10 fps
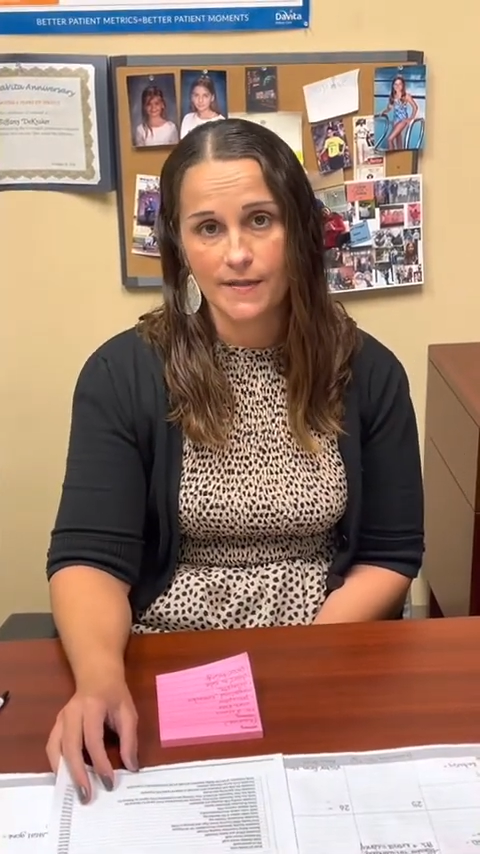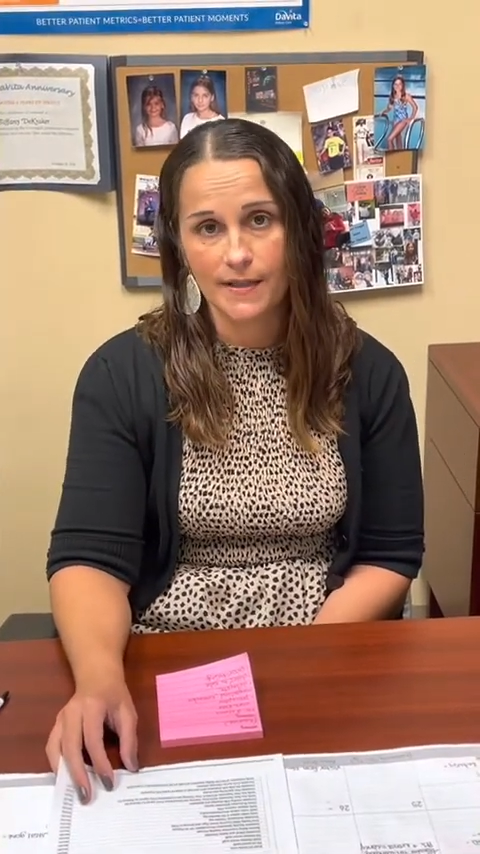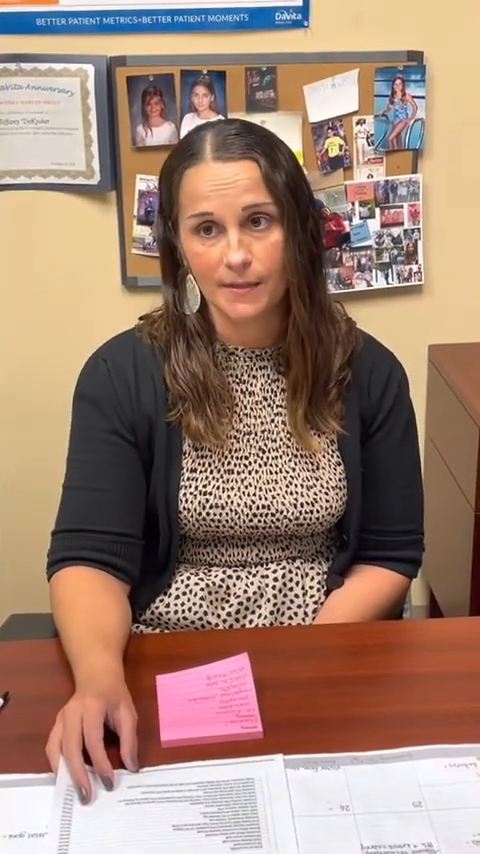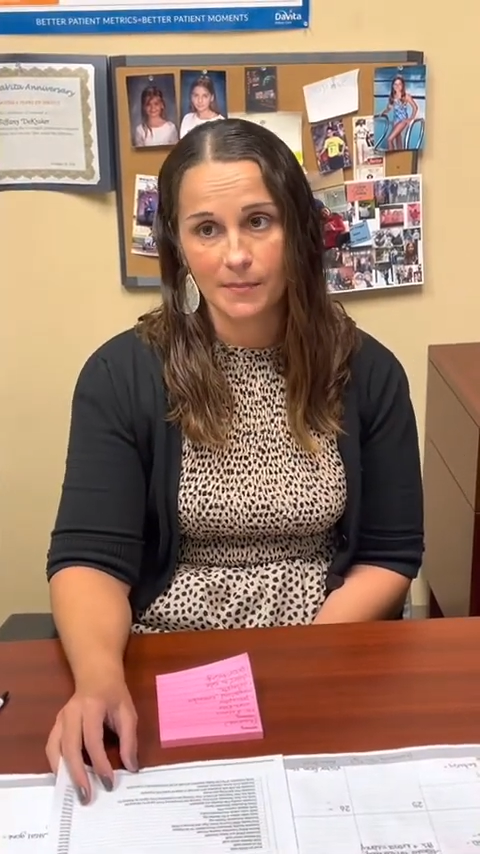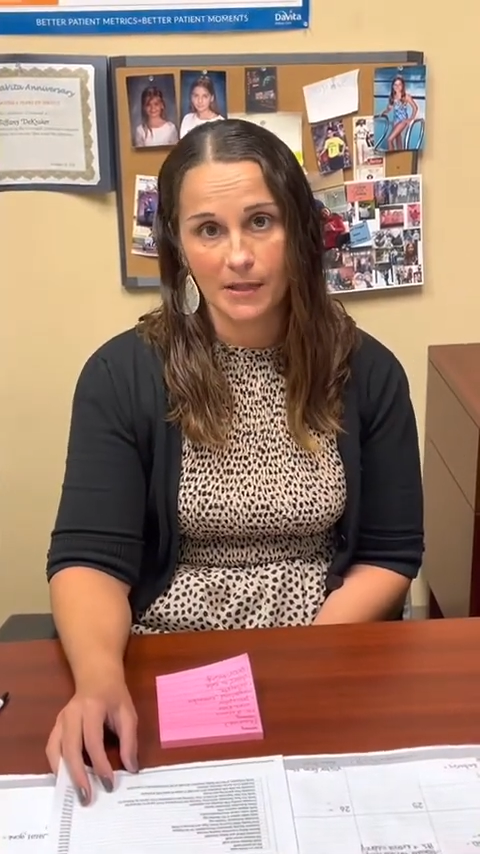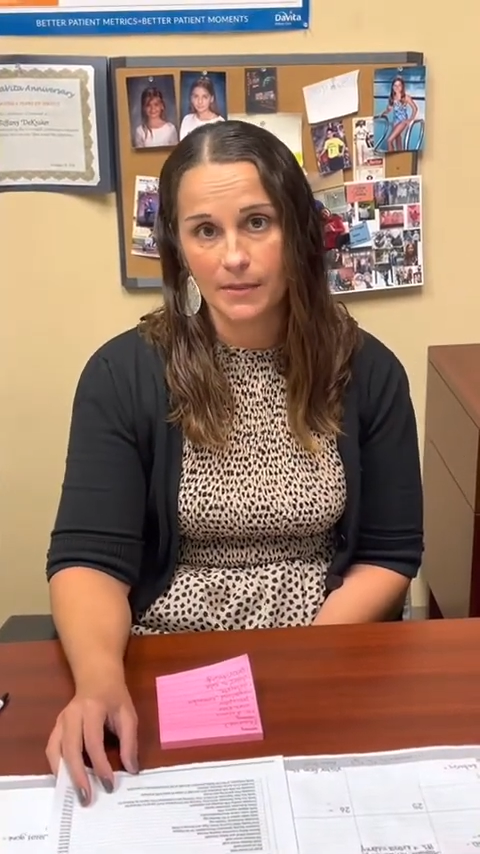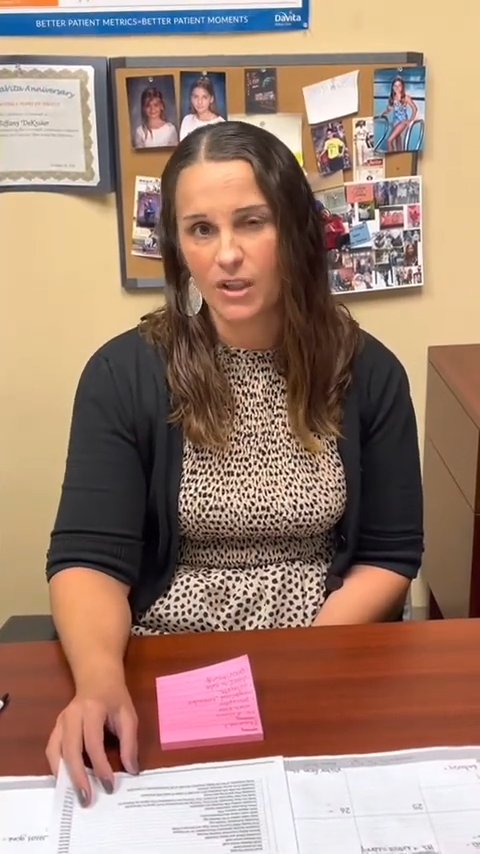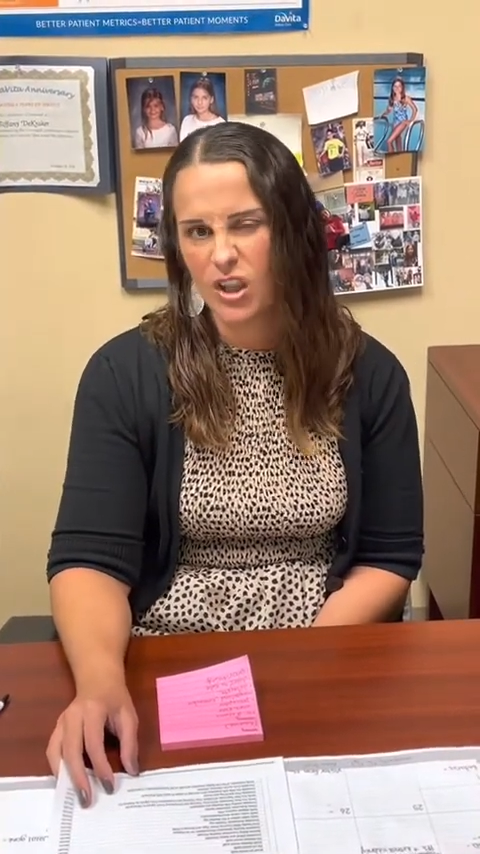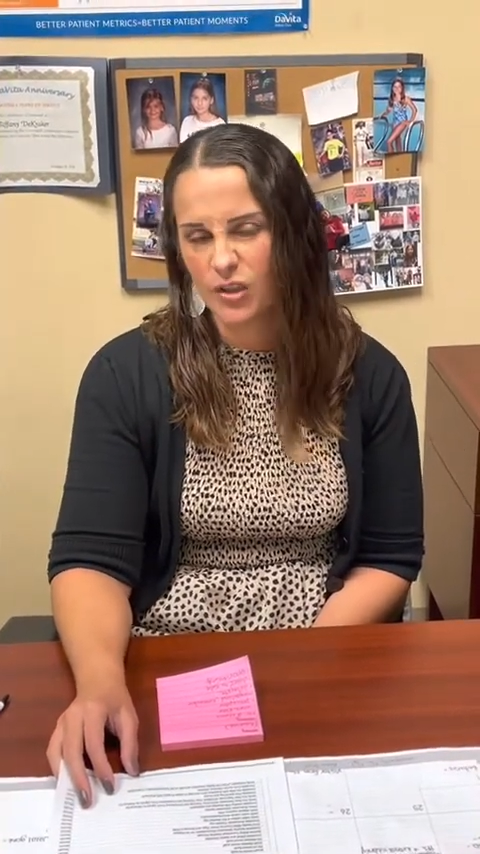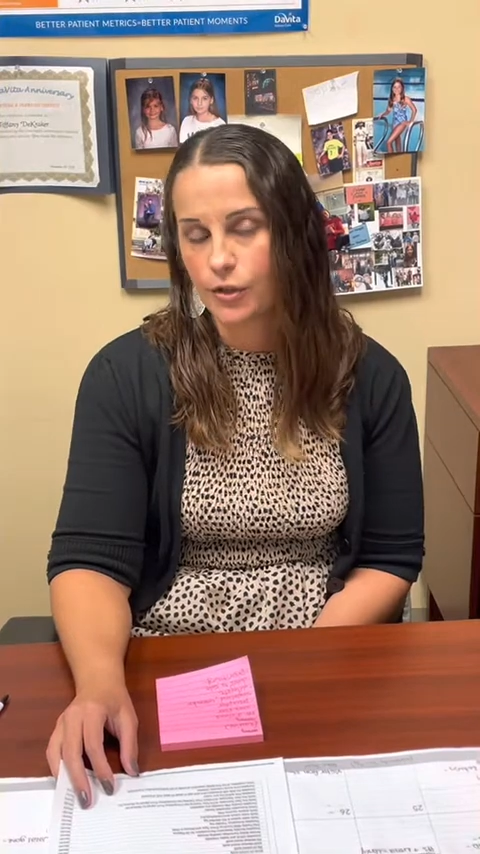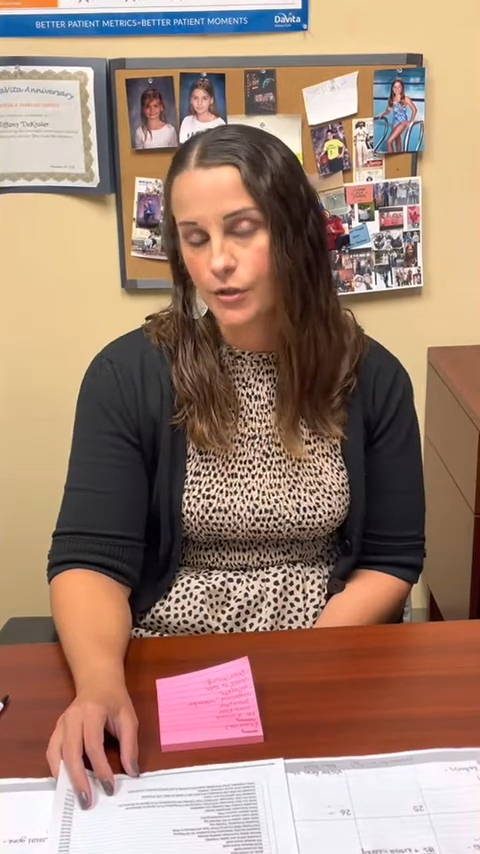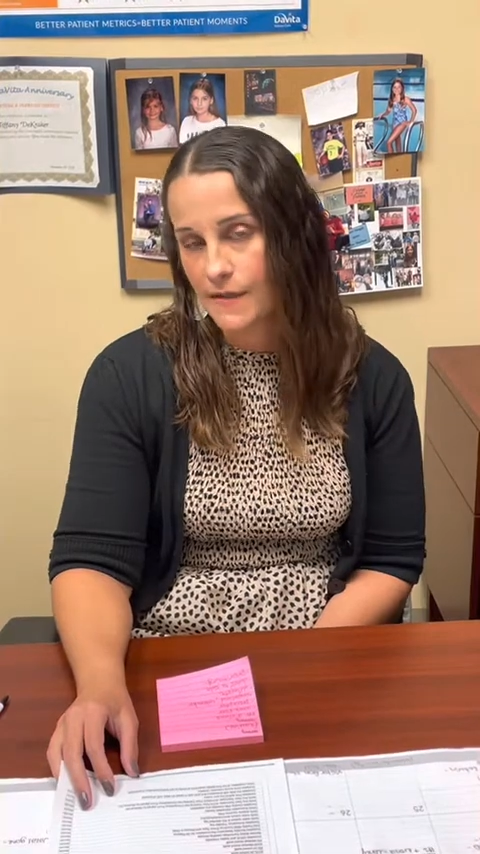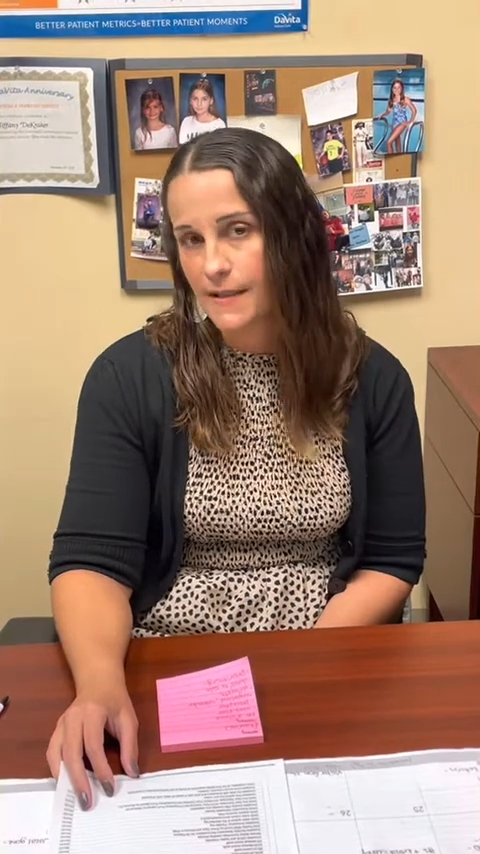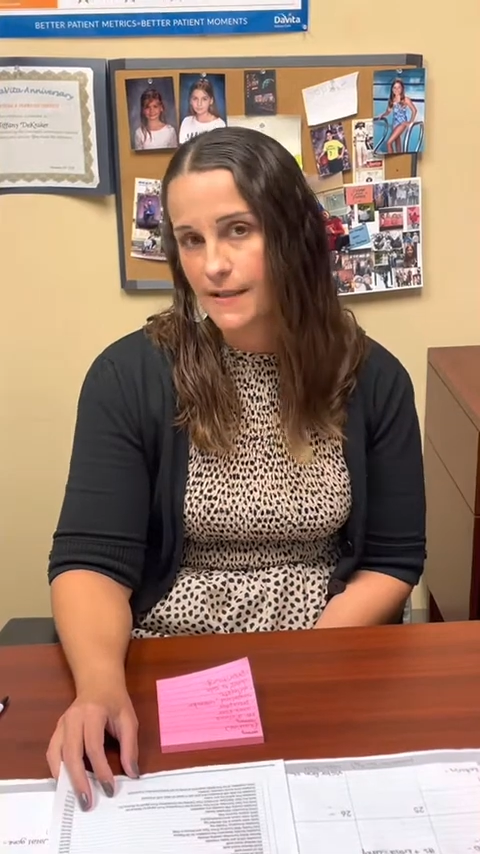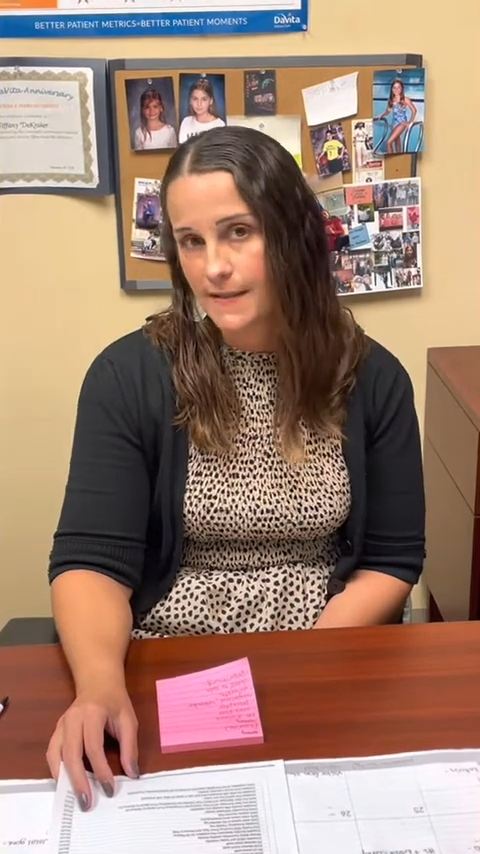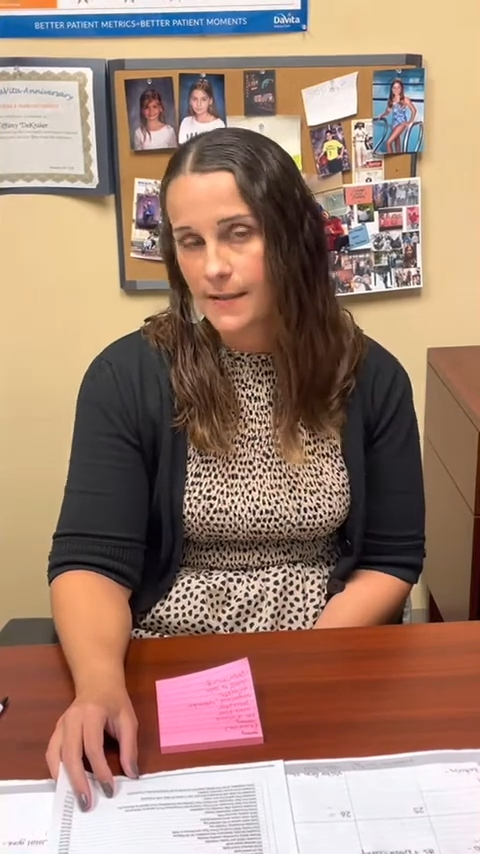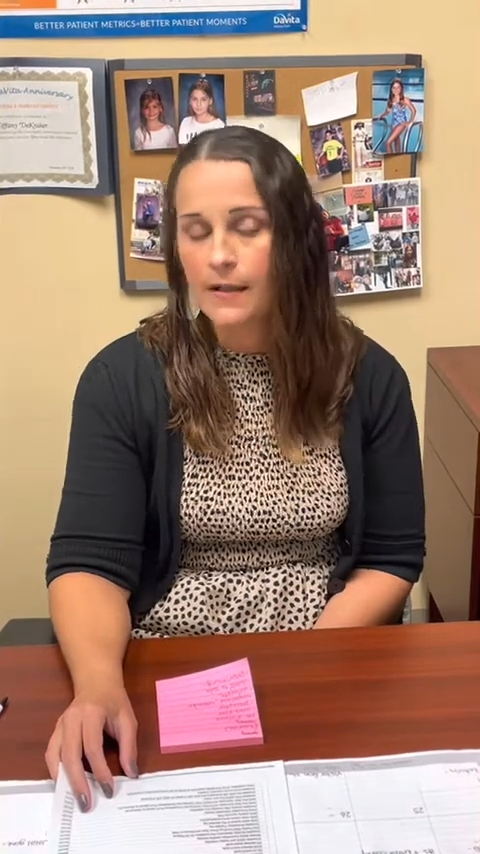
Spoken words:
that maybe aren't nurses.